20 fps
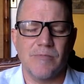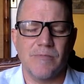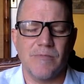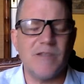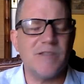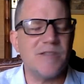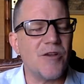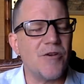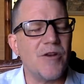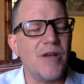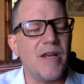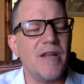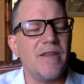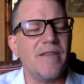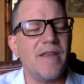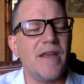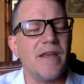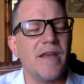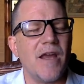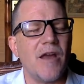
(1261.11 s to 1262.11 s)
Is there
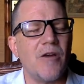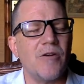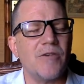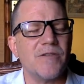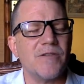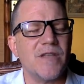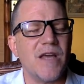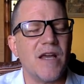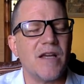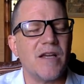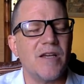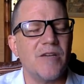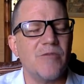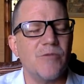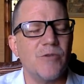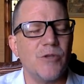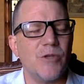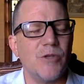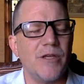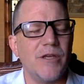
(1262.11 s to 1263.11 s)
anything else that can
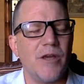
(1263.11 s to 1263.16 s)
really